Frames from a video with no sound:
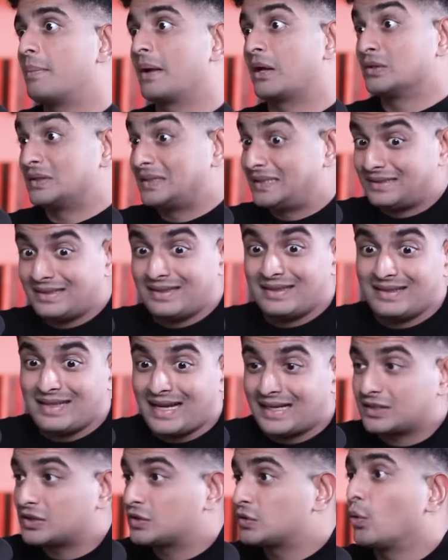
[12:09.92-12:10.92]
Because
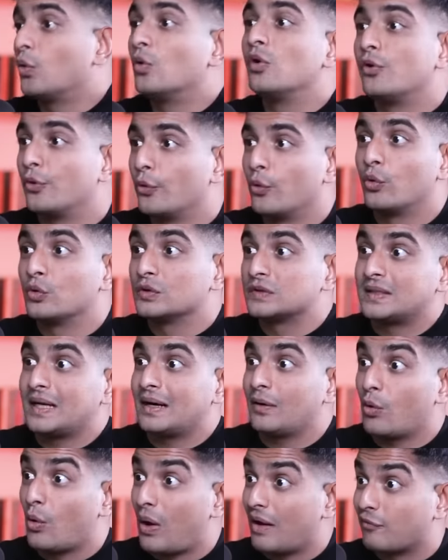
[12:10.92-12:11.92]
that soul knows
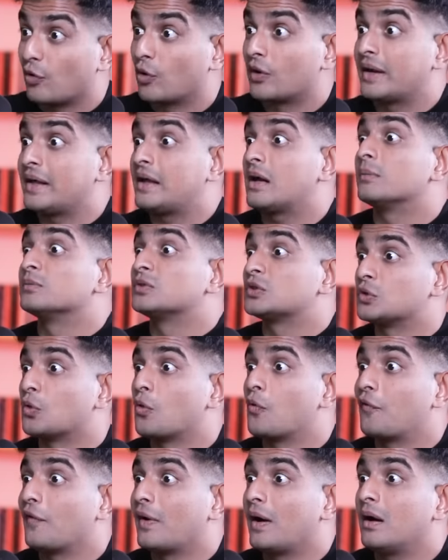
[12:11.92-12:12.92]
that, oh, I've already come
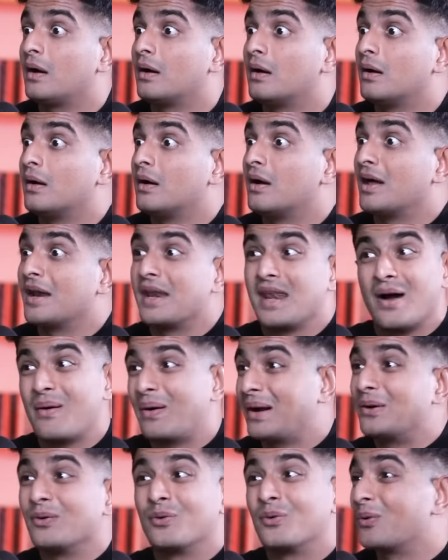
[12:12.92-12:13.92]
so far.
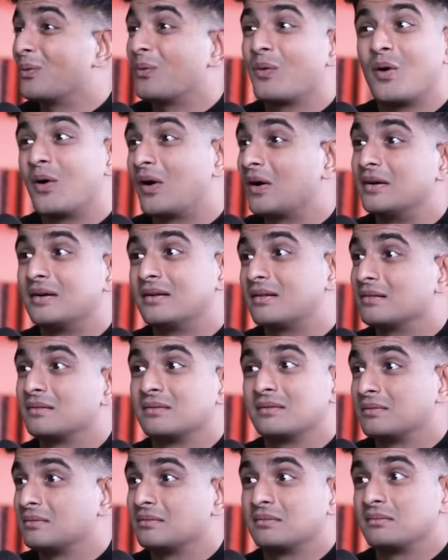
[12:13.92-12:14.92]
Now I don't want
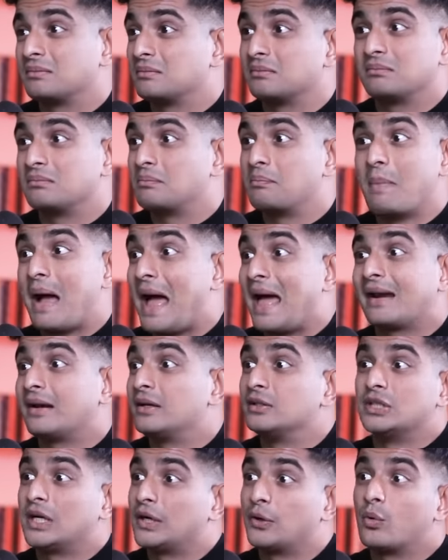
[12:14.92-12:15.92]

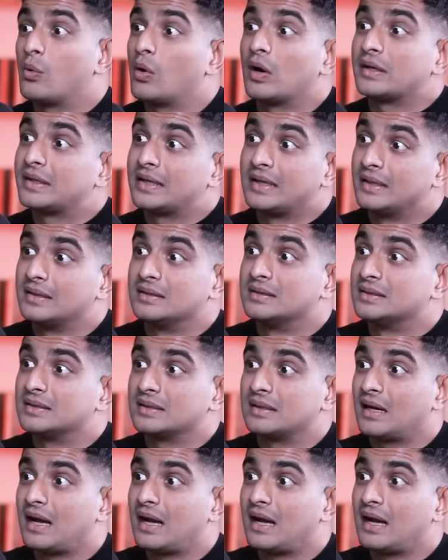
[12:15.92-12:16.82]
marriage. I don't want kids.